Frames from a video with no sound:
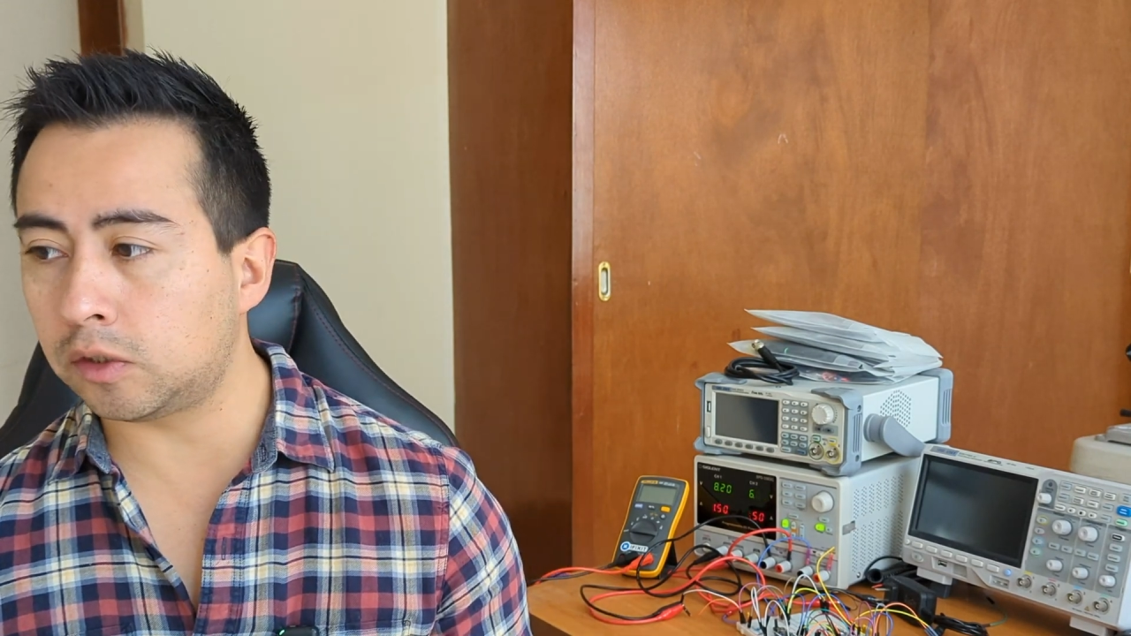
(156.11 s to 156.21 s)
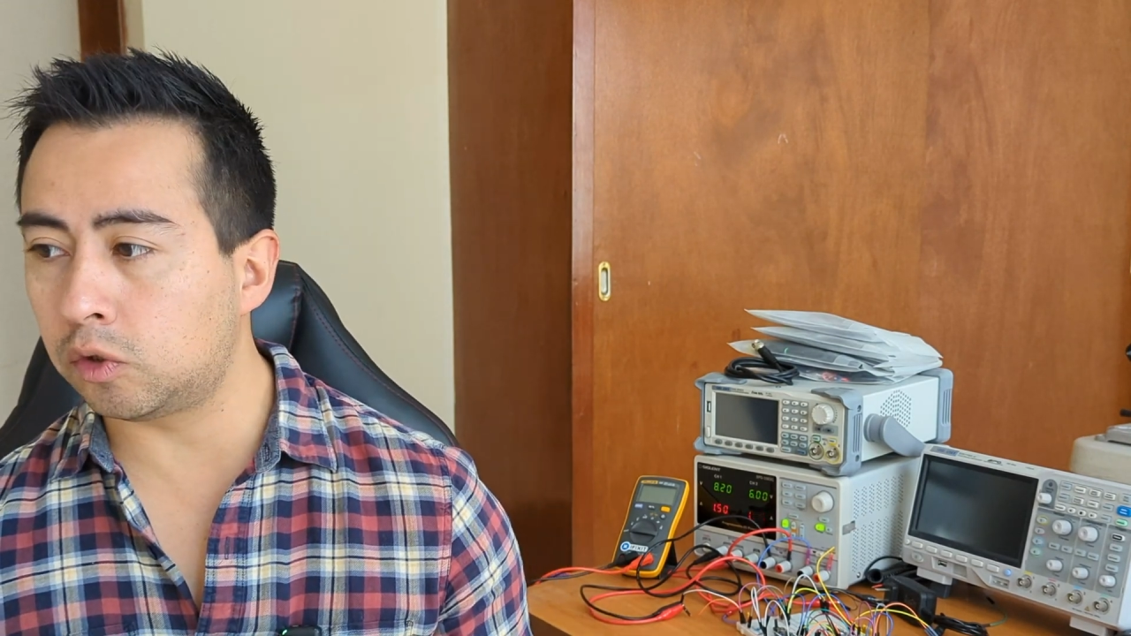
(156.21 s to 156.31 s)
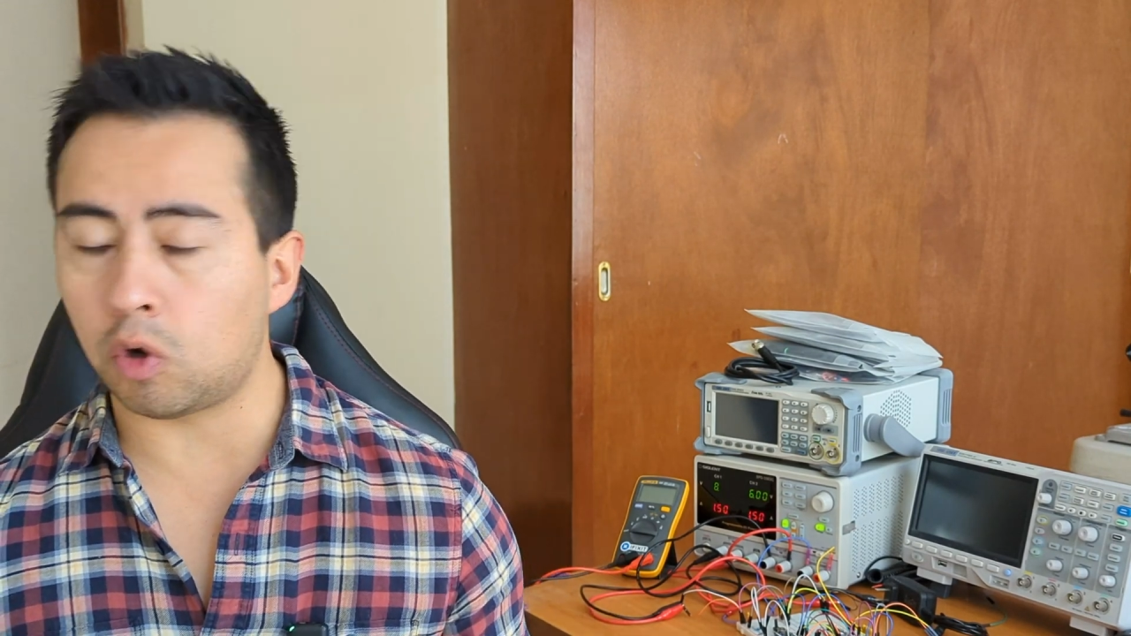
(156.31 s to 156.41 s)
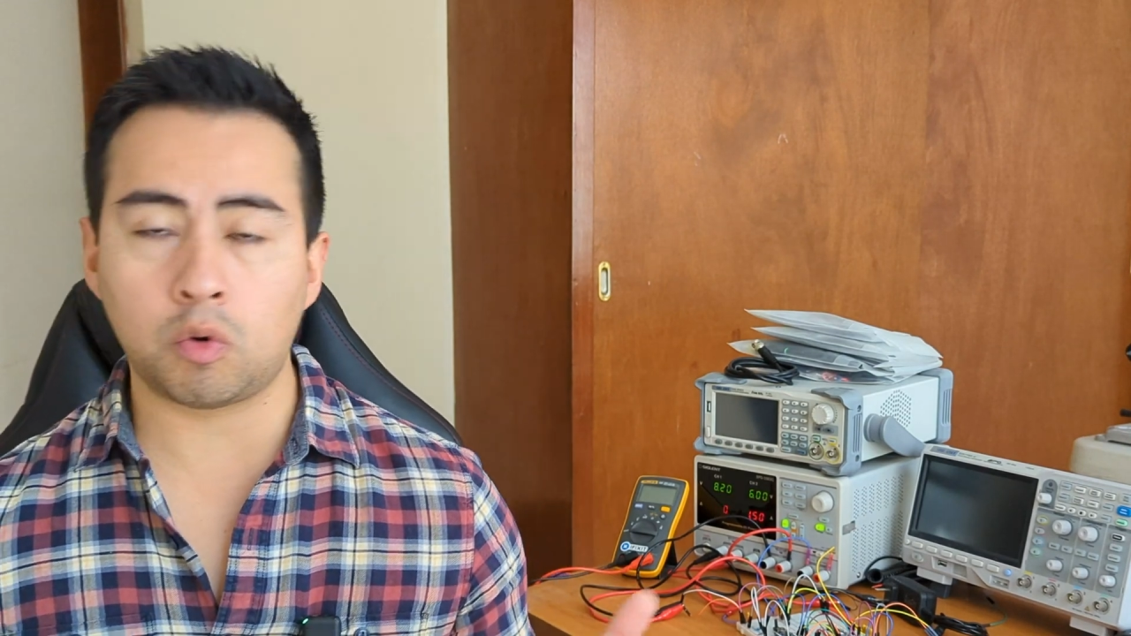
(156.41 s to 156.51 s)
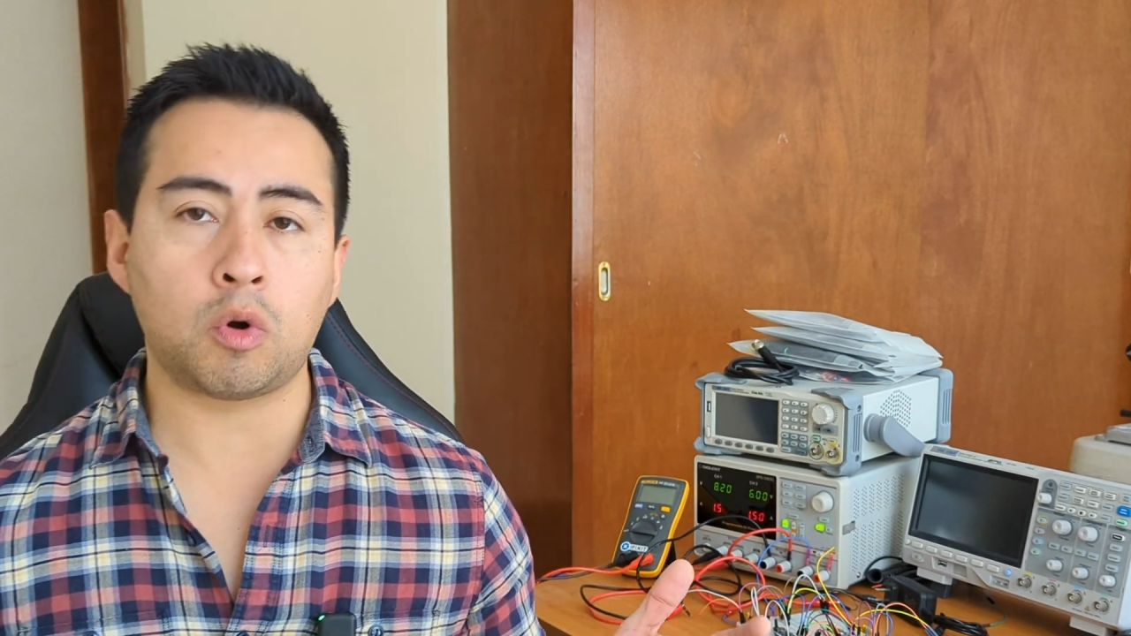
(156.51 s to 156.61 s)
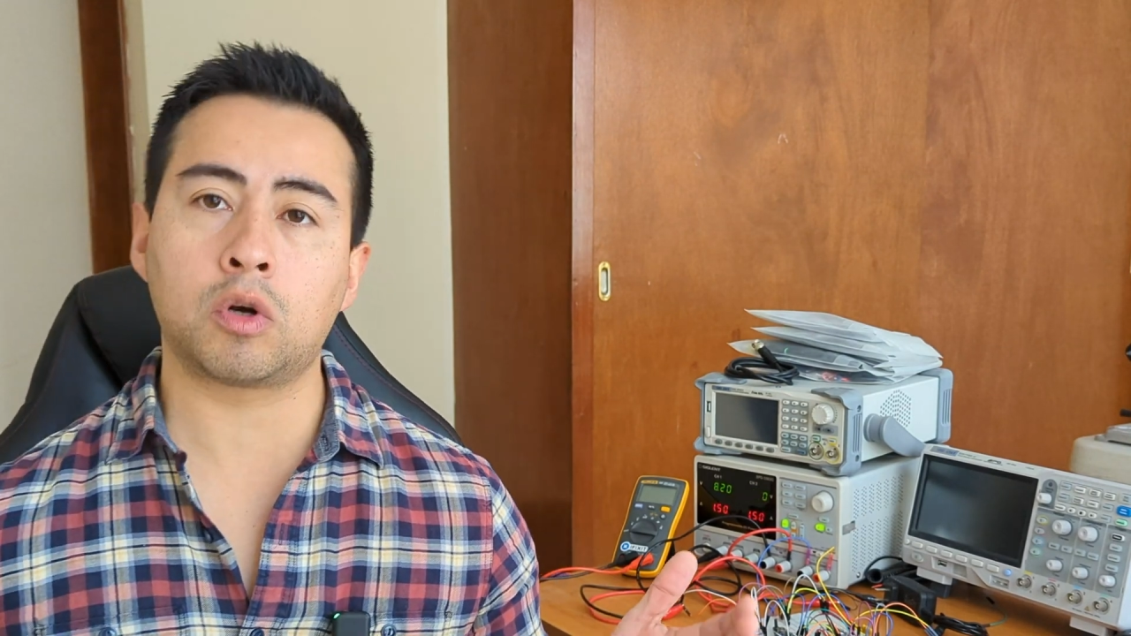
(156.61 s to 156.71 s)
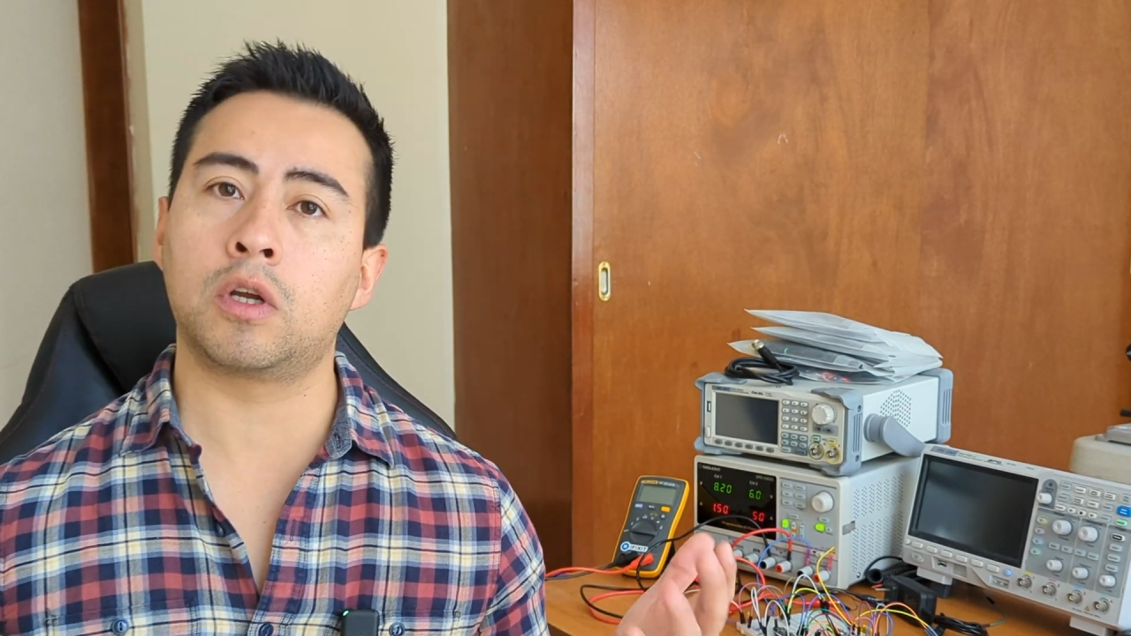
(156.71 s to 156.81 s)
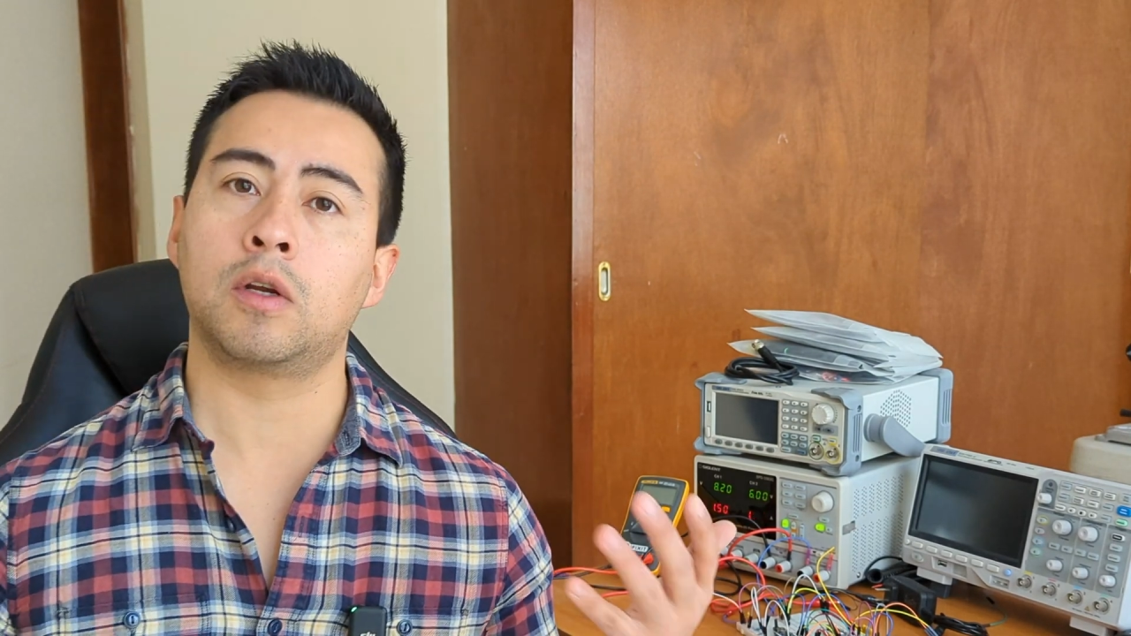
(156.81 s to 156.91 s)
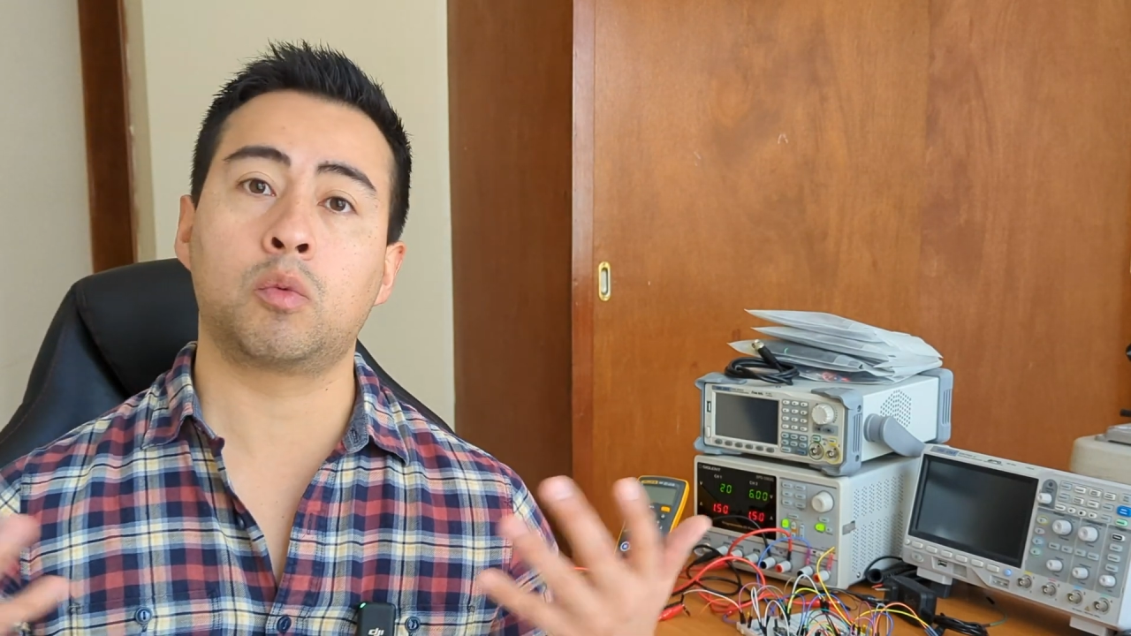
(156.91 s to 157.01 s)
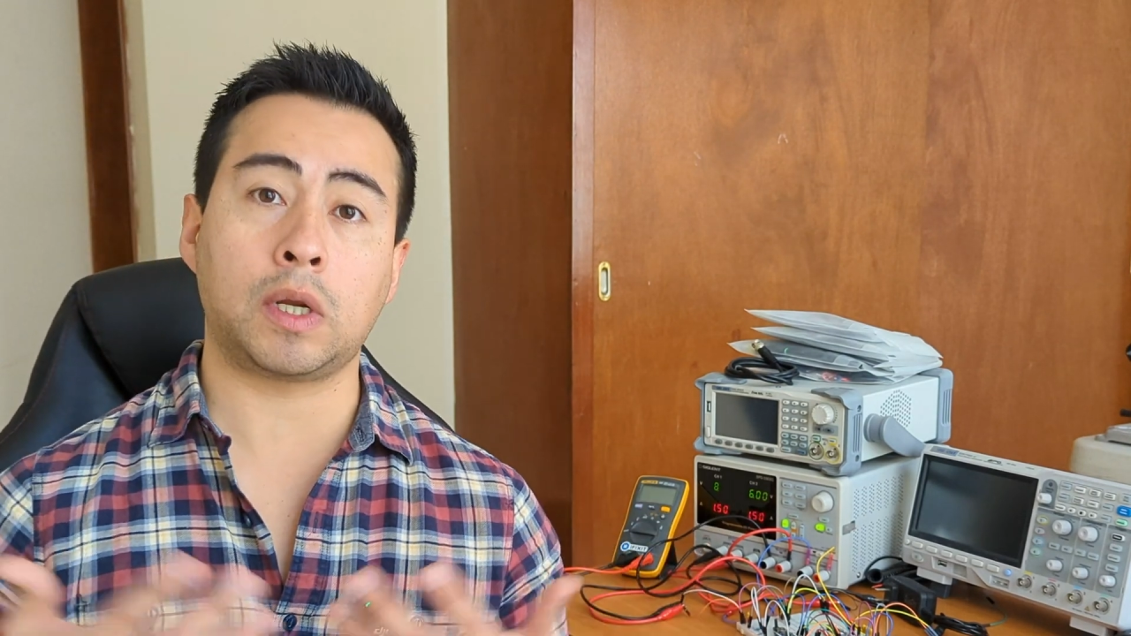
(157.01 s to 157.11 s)
don't
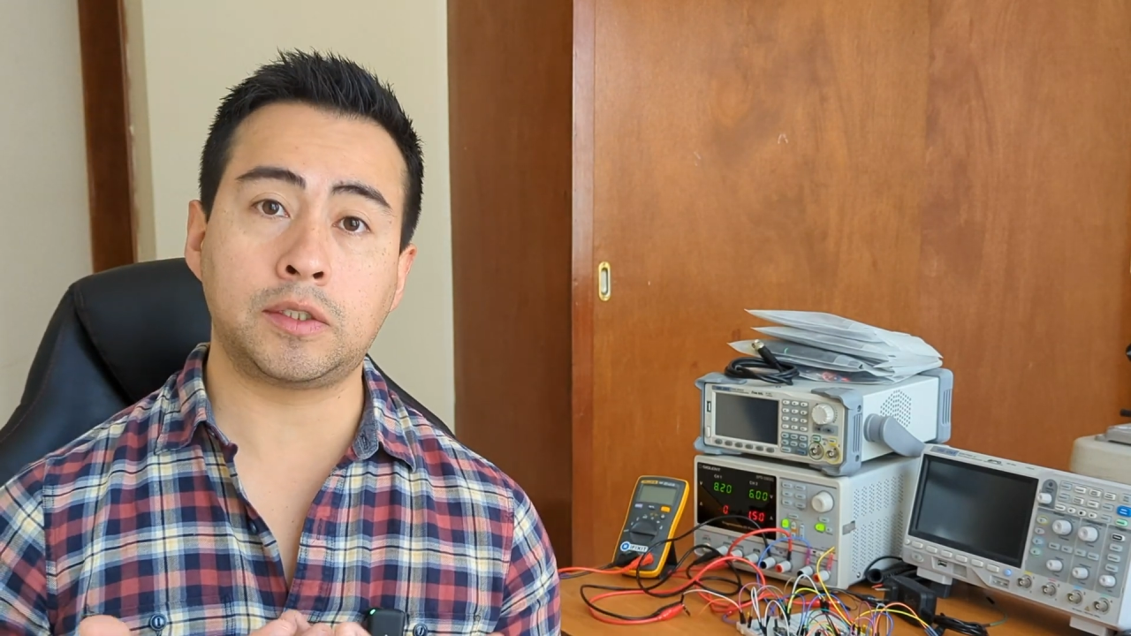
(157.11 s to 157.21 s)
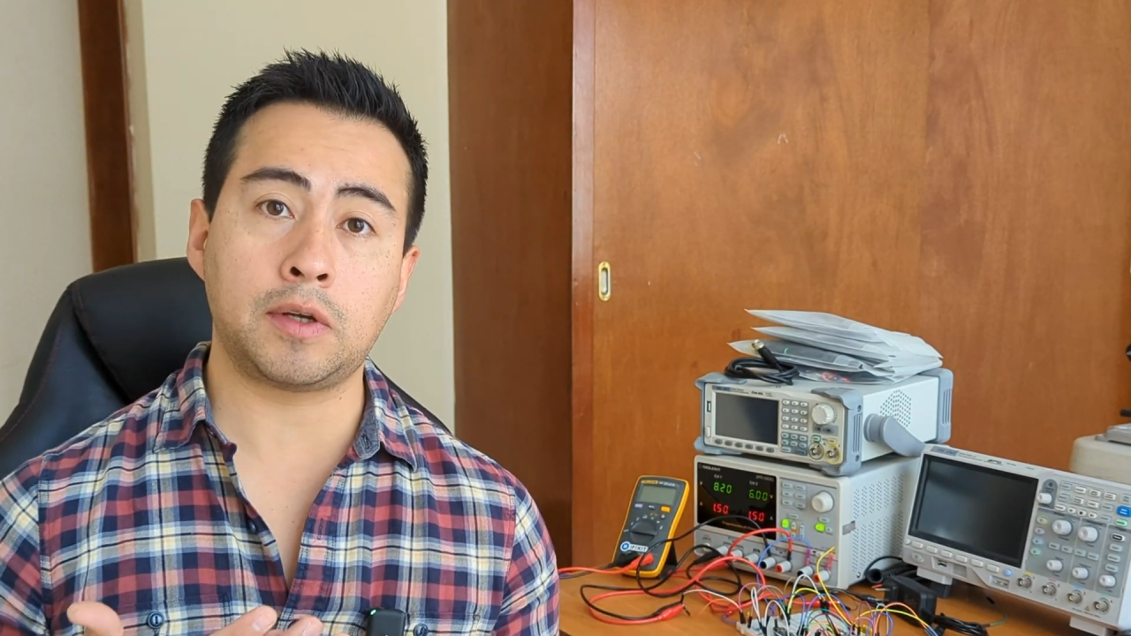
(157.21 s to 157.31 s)
work great